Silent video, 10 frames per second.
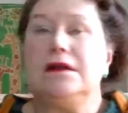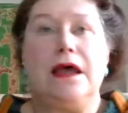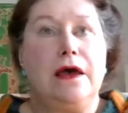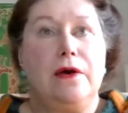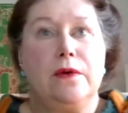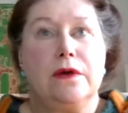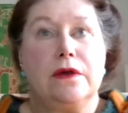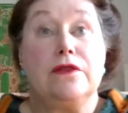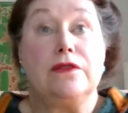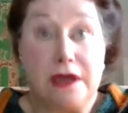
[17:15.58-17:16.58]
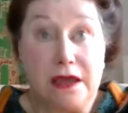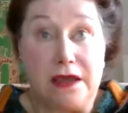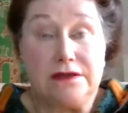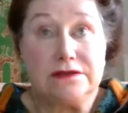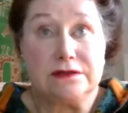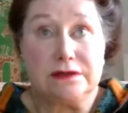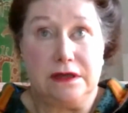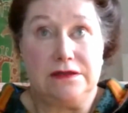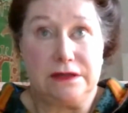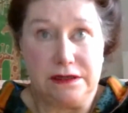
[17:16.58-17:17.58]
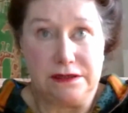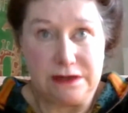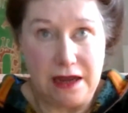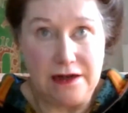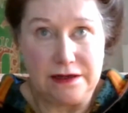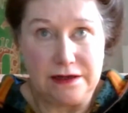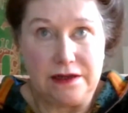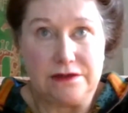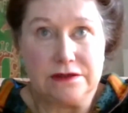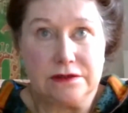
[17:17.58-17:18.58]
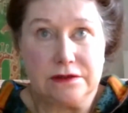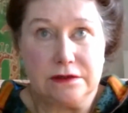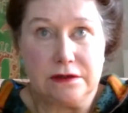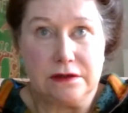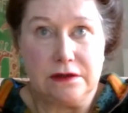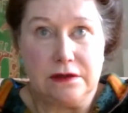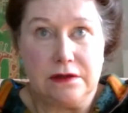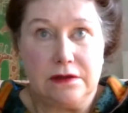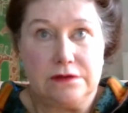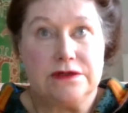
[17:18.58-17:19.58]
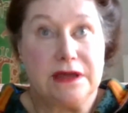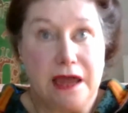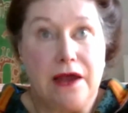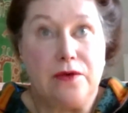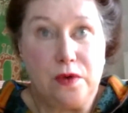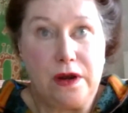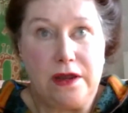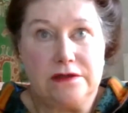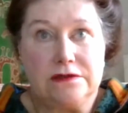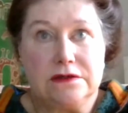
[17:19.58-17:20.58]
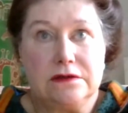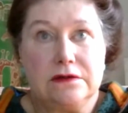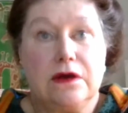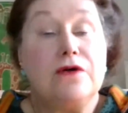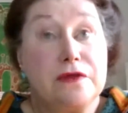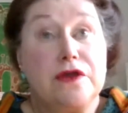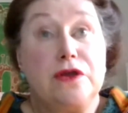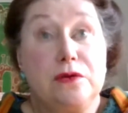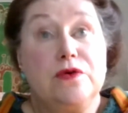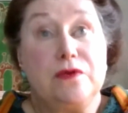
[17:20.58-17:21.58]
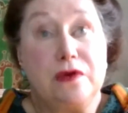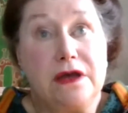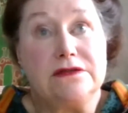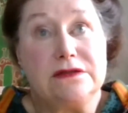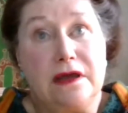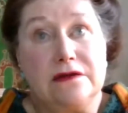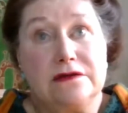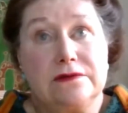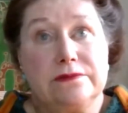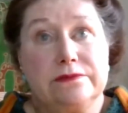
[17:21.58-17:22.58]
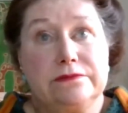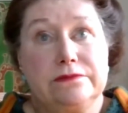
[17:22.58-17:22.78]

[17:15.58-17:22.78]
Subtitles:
Now, this is intended to get rid of the Human Rights Act